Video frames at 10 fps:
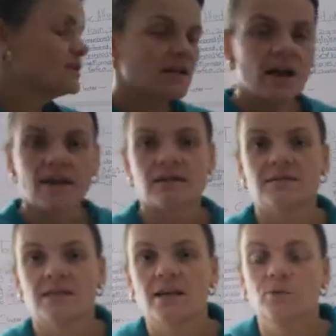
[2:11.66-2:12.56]

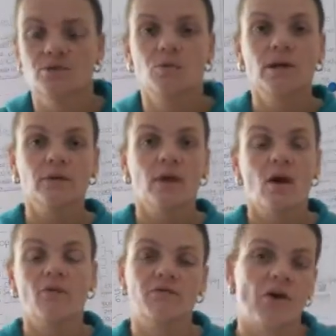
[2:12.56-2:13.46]
science, it was what
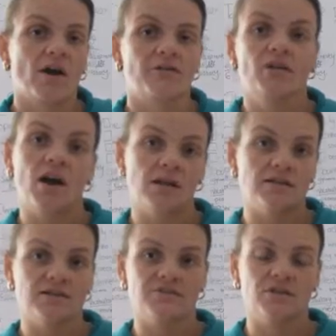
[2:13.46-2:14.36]
are 5
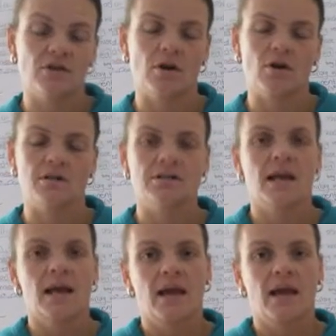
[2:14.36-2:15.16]
kinds of stars.